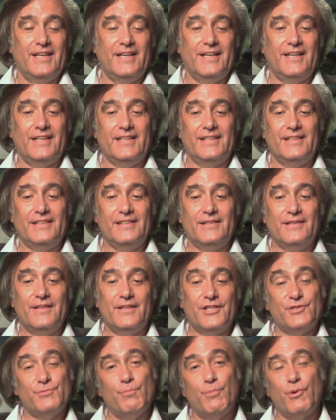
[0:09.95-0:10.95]
Uh,
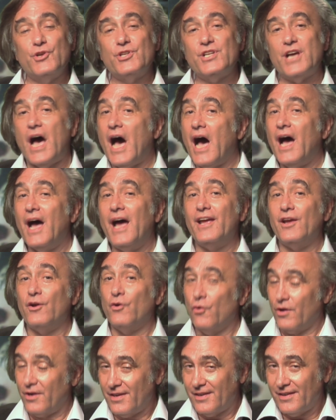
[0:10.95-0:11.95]
that's Bert I.
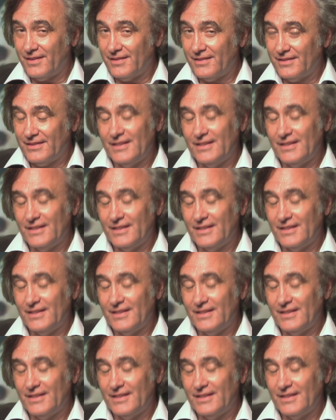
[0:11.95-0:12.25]
Gordon,